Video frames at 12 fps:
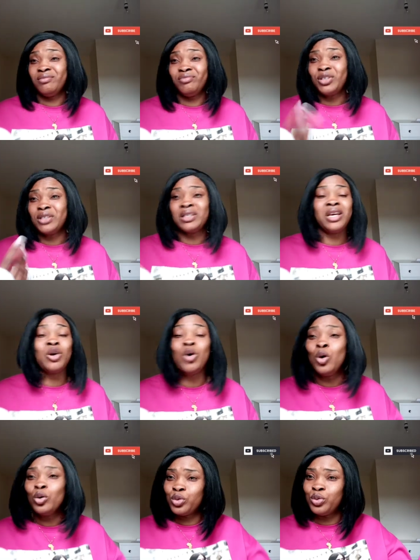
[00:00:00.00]
just a
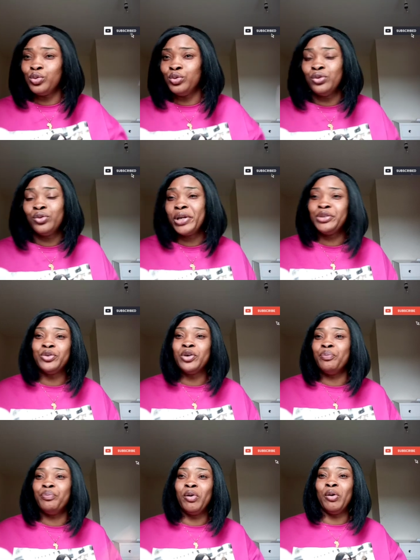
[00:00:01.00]
go-to when
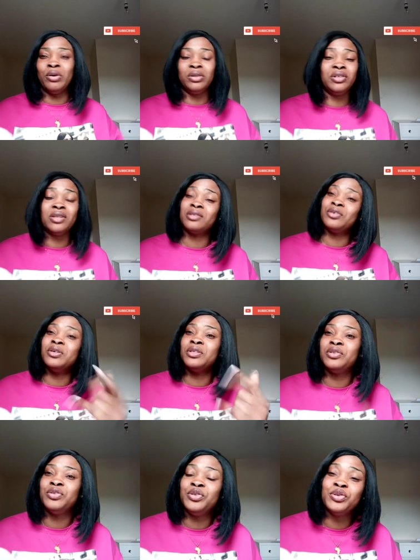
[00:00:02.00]
you're bored just go
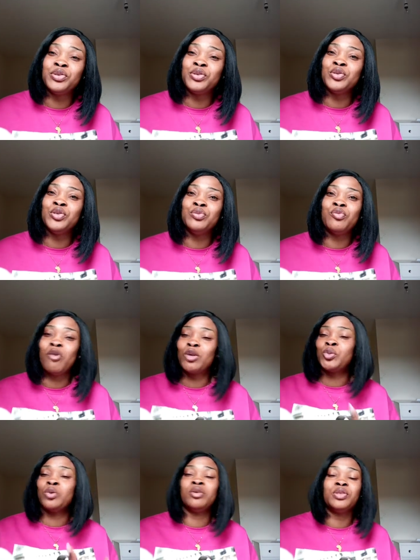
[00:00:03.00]
onto youtube
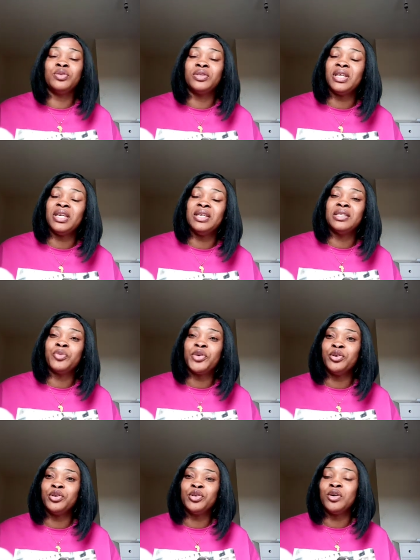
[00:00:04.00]
watch one or two things when
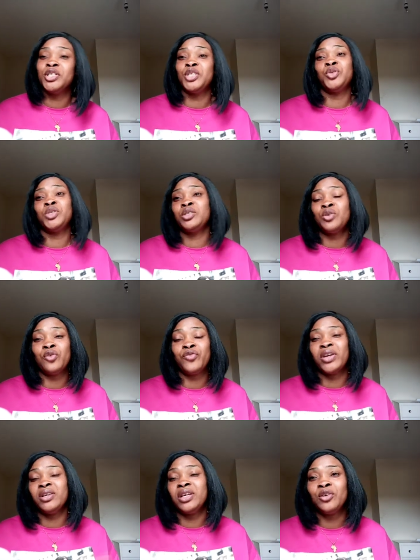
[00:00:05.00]
you're done you switch it off
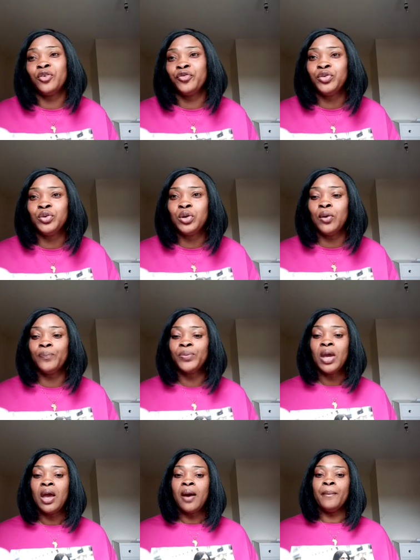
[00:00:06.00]
and then off you go
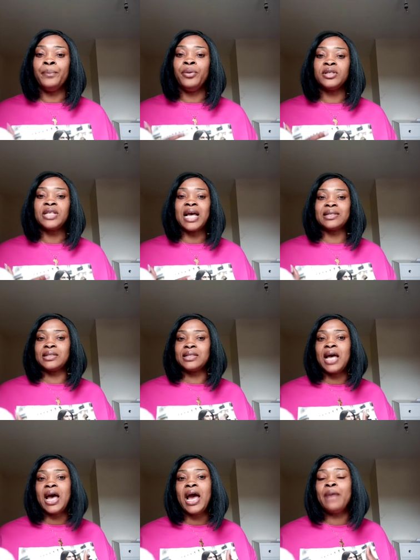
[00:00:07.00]
but as
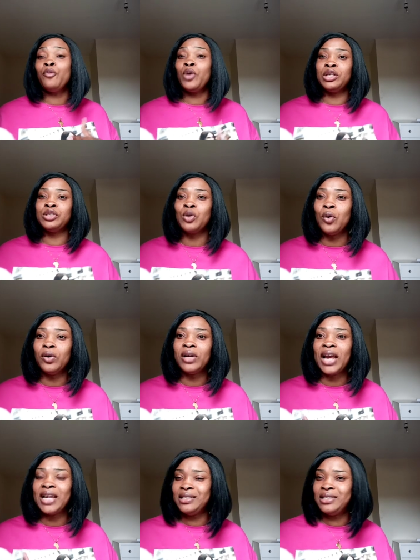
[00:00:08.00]
time went on
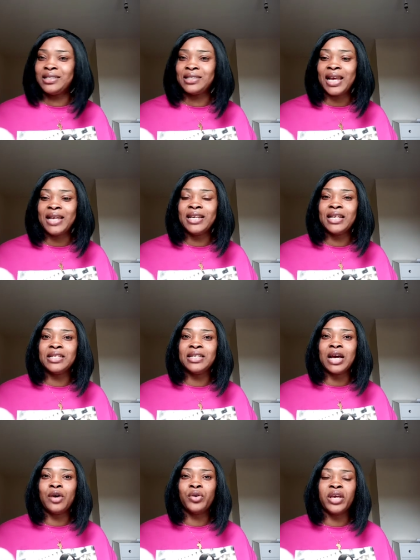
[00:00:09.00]
i decided
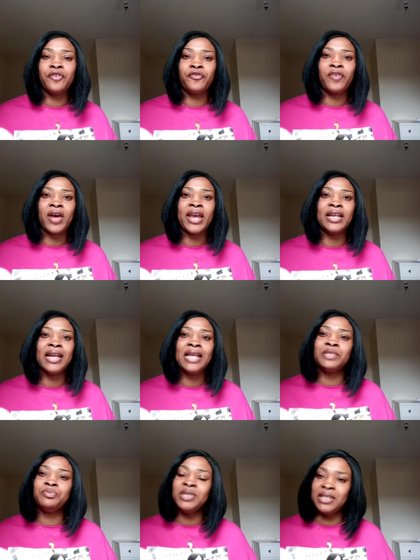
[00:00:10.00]
that okay fine
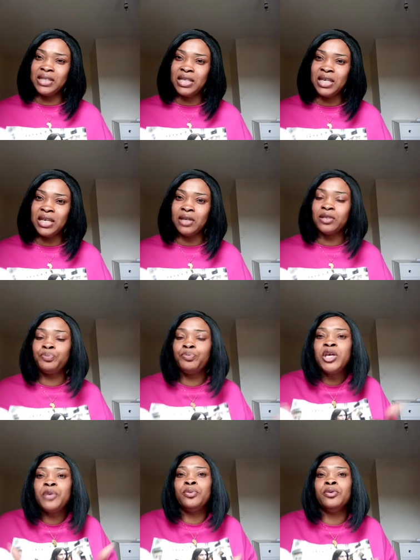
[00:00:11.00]
let me see
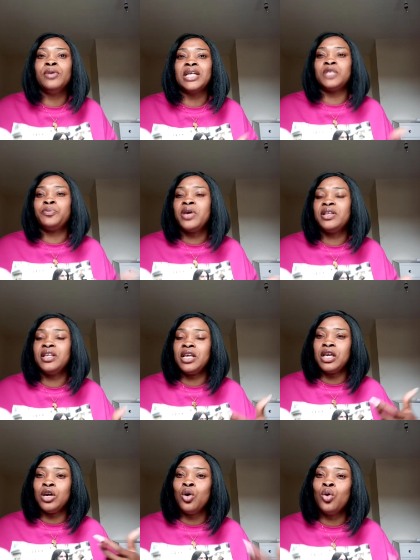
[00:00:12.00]
people are spending
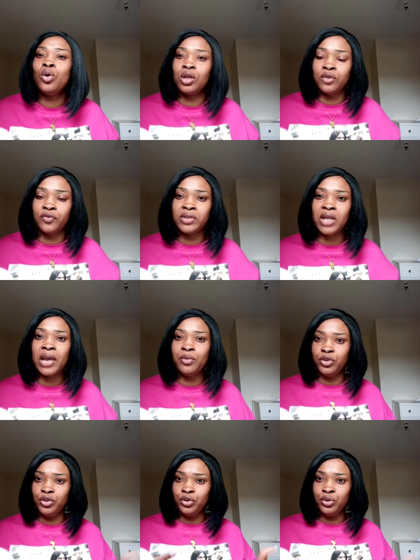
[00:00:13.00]
a whole lot of time
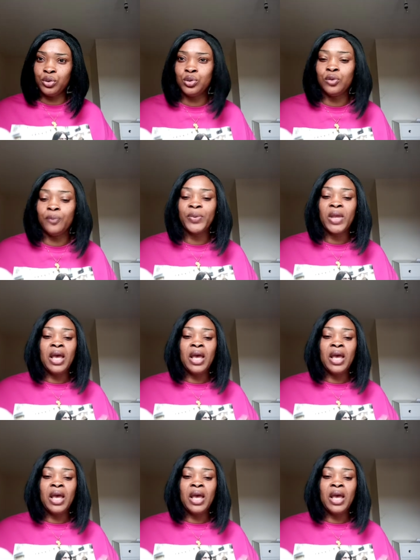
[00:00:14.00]
on youtube